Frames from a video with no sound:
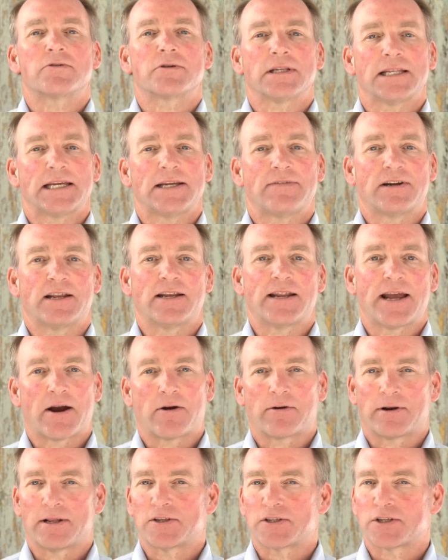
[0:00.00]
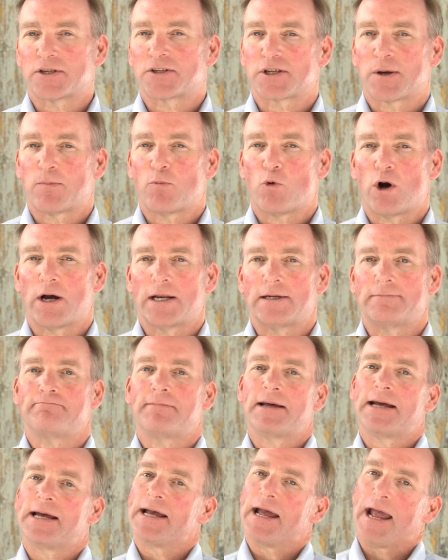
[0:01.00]
to leave an inheritance to
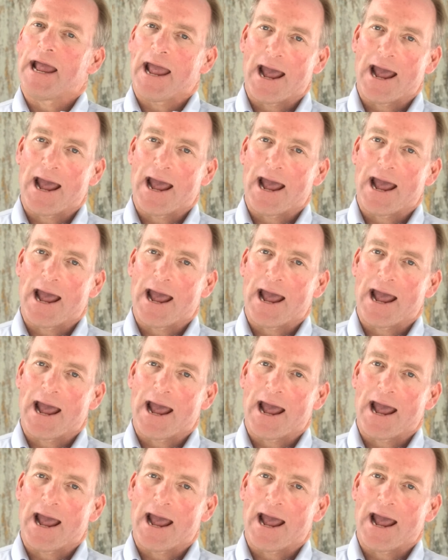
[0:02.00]
someone